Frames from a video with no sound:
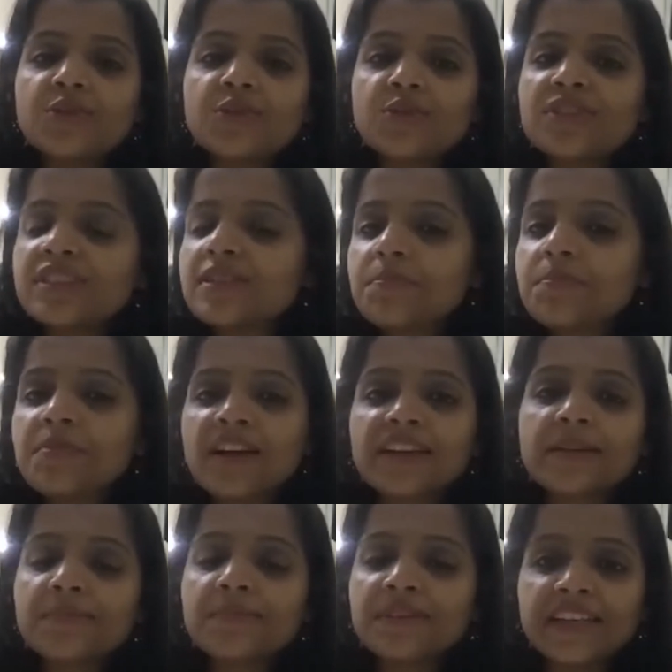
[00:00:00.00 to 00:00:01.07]
to just
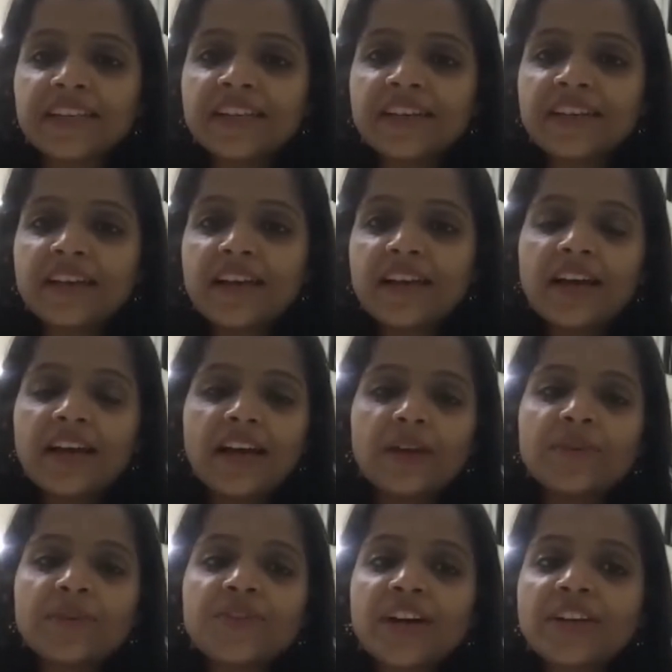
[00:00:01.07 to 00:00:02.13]
plug and play.
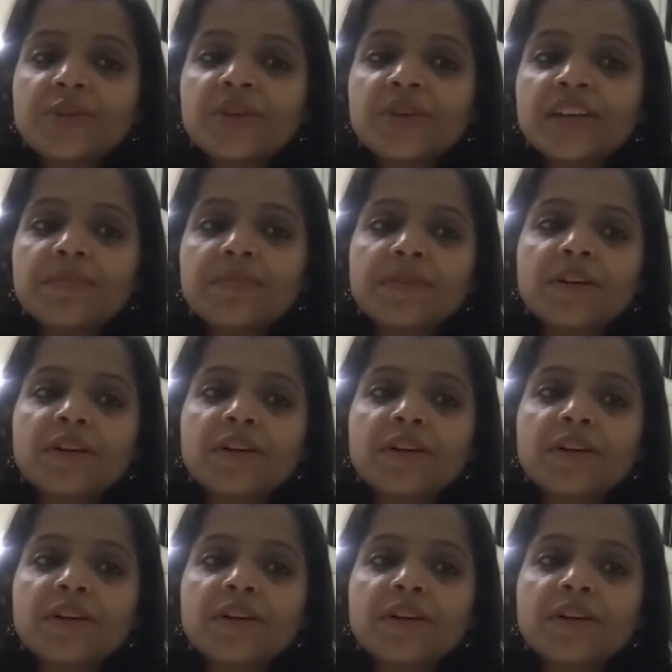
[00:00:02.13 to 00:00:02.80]
And we're trying to keep